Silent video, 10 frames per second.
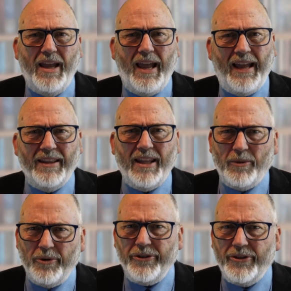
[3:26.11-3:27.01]
And they're
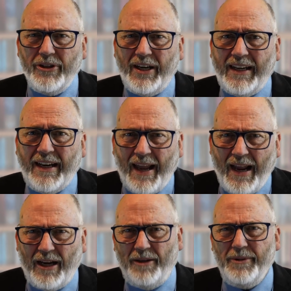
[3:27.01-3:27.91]
worth learning
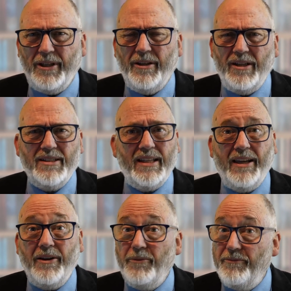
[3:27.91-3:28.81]
now because
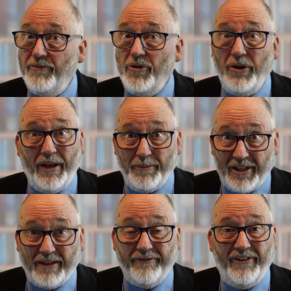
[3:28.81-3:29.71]
you're going to
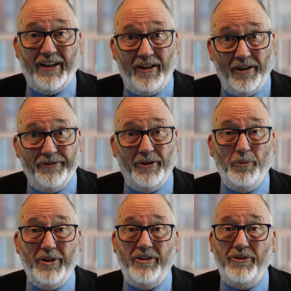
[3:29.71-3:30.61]
meet them fairly often
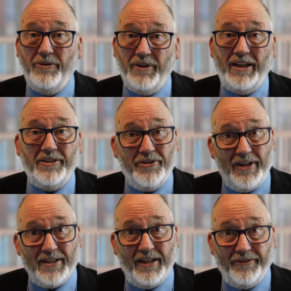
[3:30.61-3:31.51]
when you are
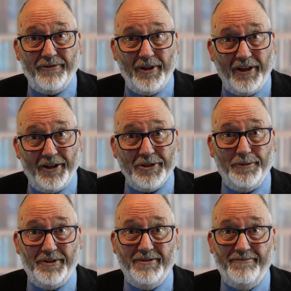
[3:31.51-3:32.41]
translating from the
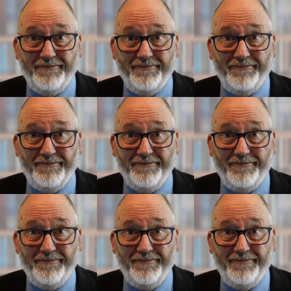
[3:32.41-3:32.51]
Gospels.